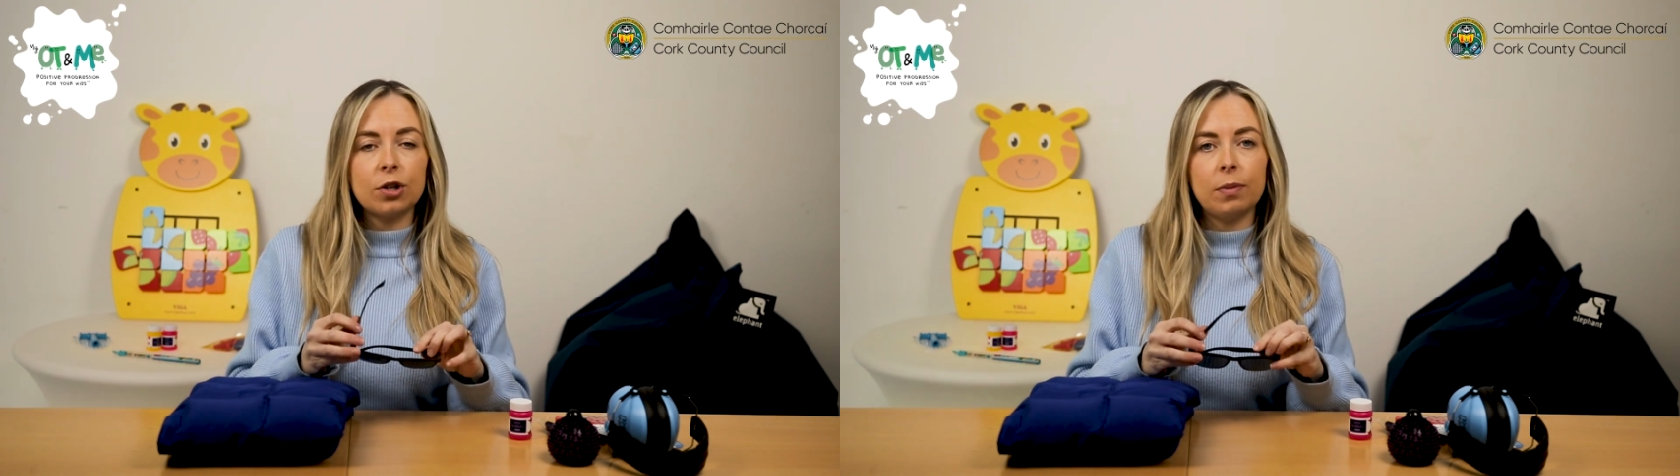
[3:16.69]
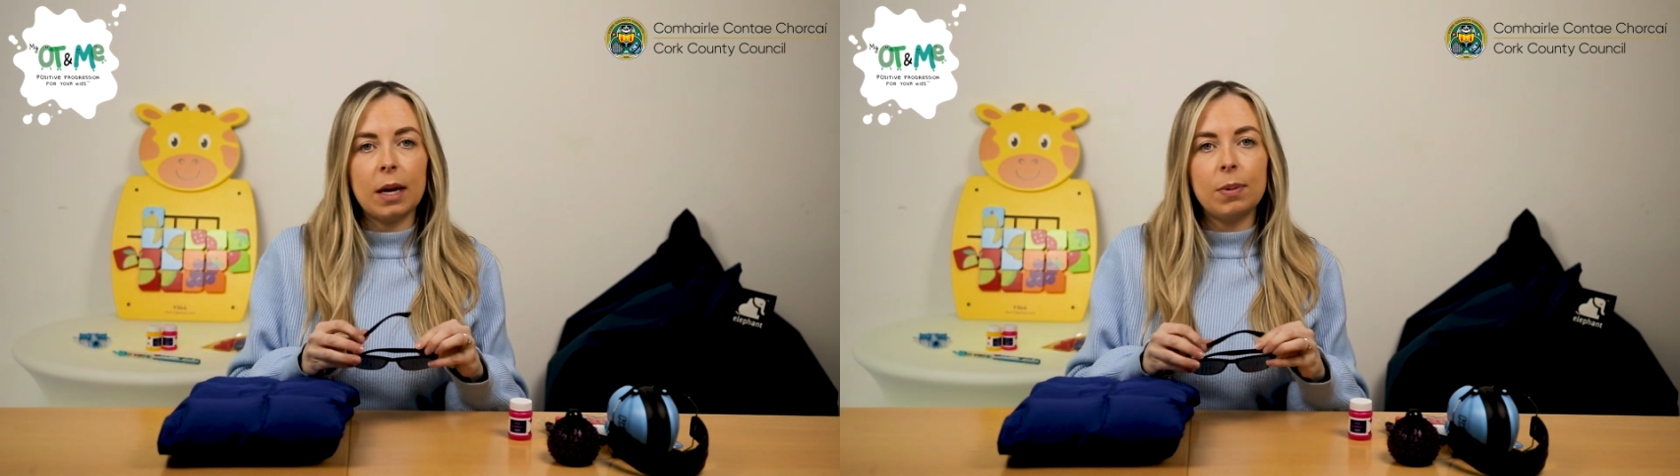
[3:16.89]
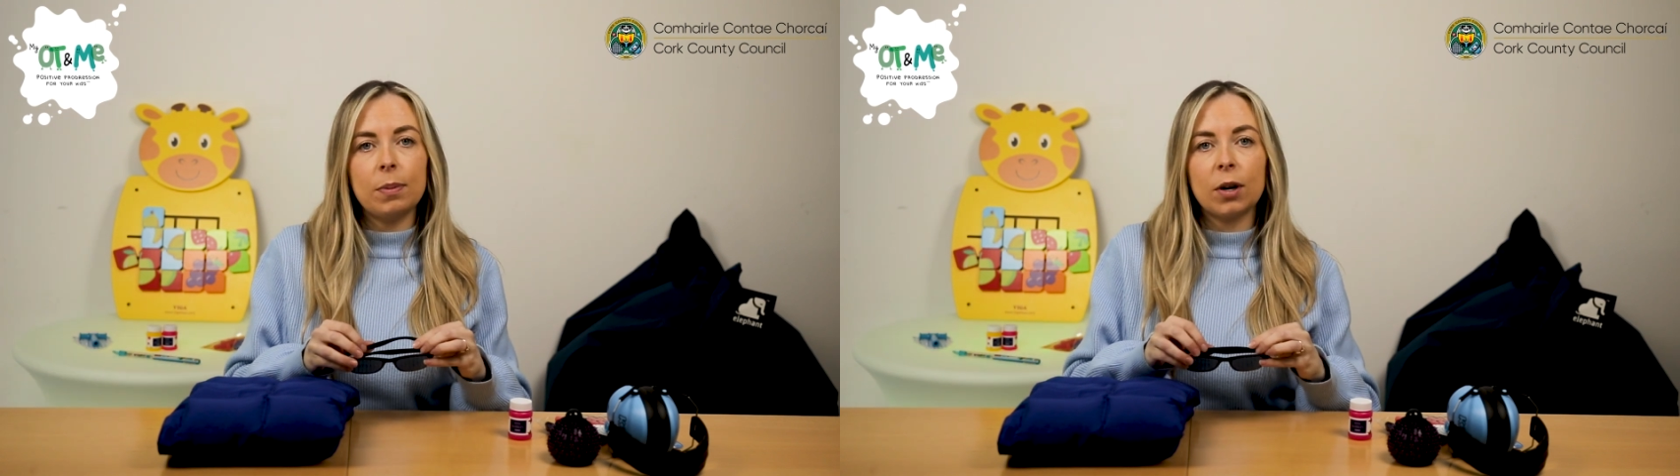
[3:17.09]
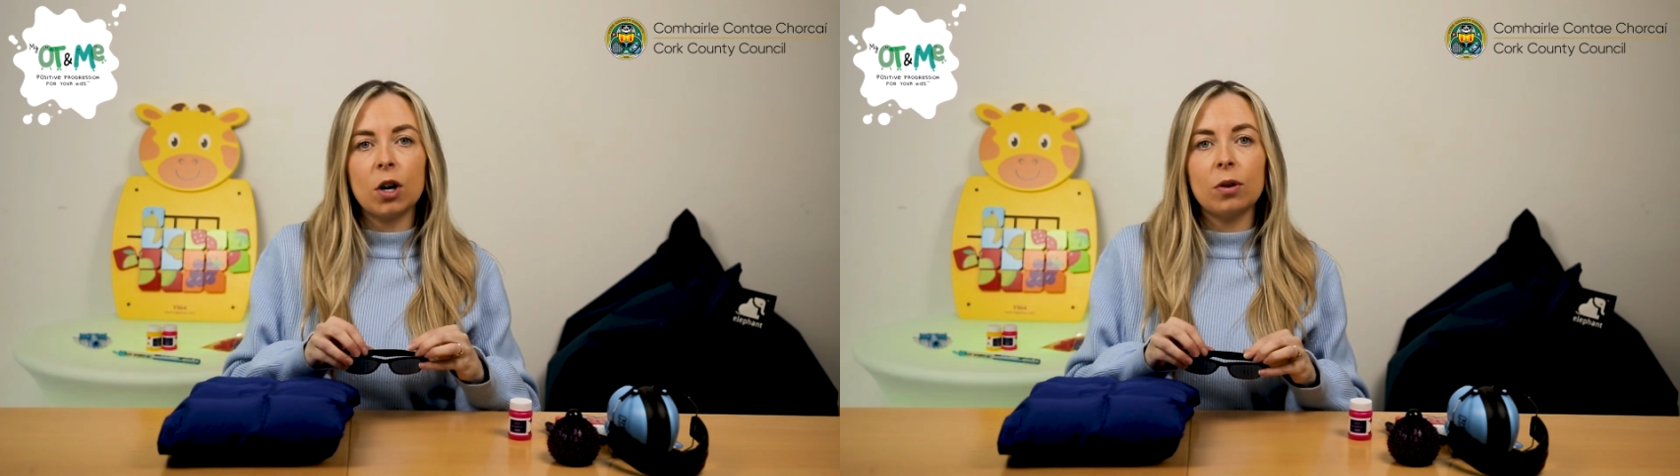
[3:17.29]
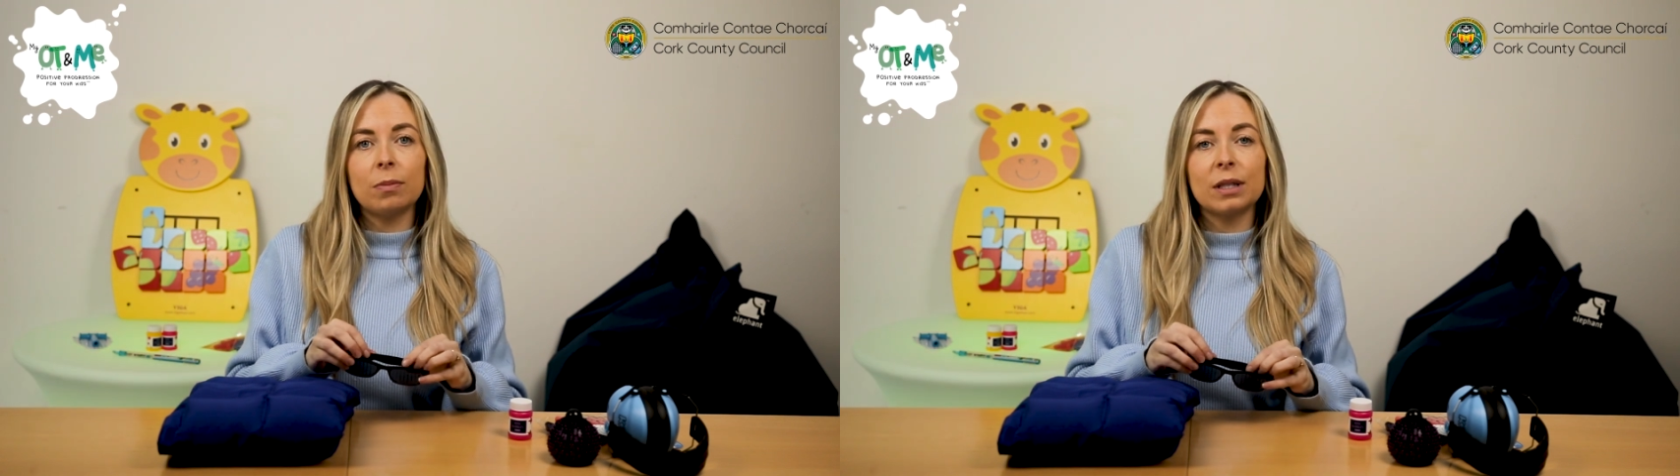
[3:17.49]
who maybe
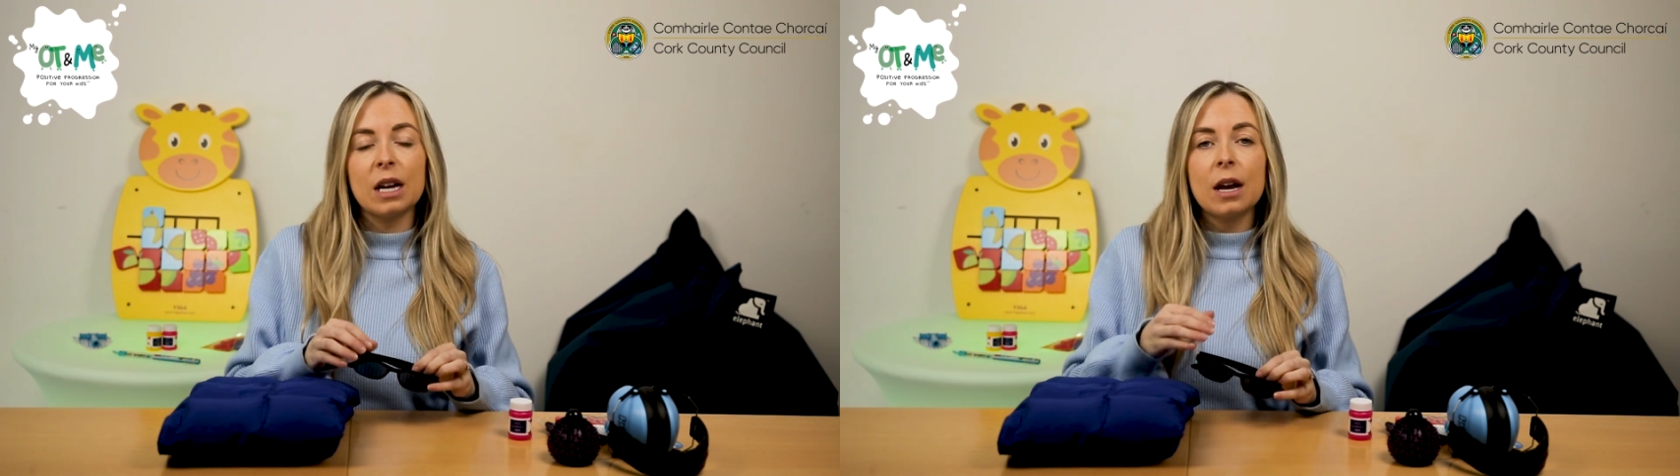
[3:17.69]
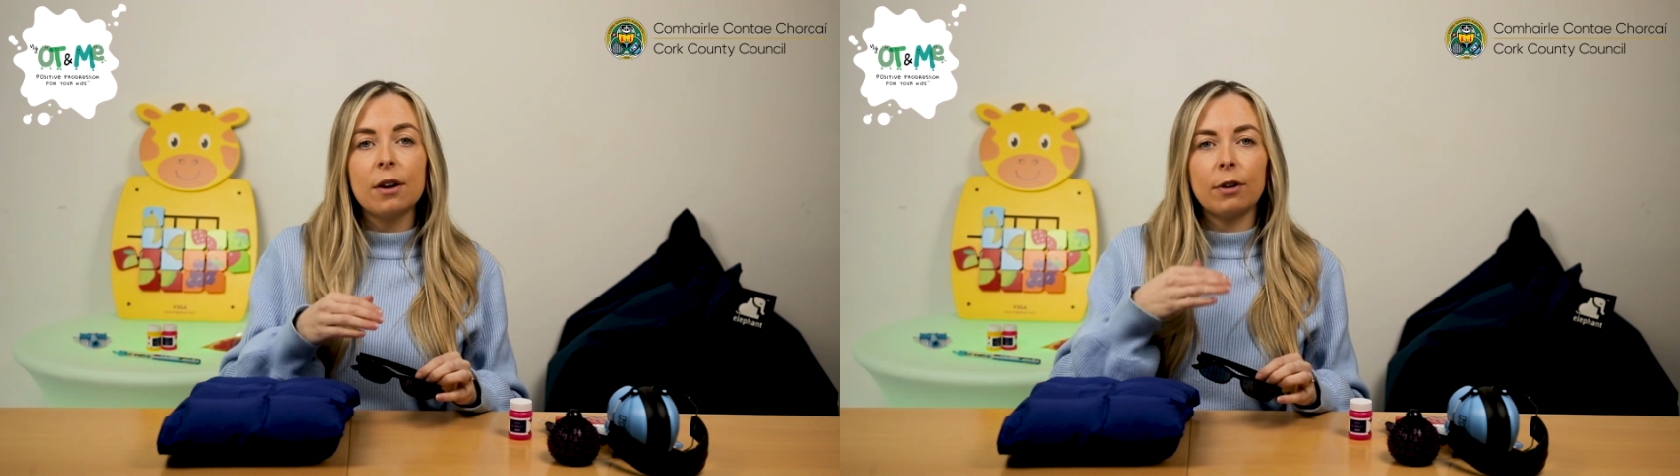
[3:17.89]
becomes